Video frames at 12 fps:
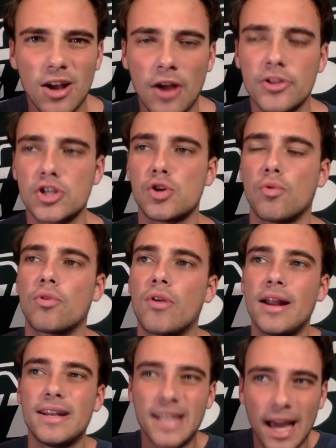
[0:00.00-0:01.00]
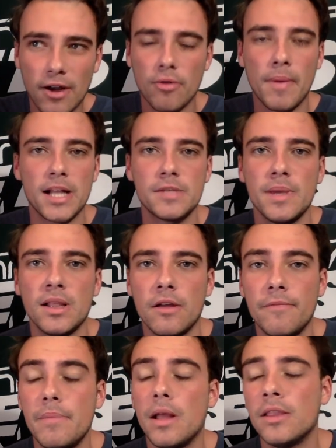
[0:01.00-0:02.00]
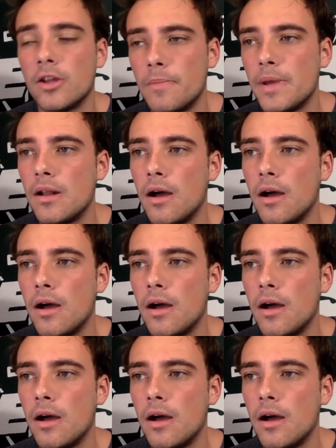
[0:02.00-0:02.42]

on the shorter end, kind of reminds me a little bit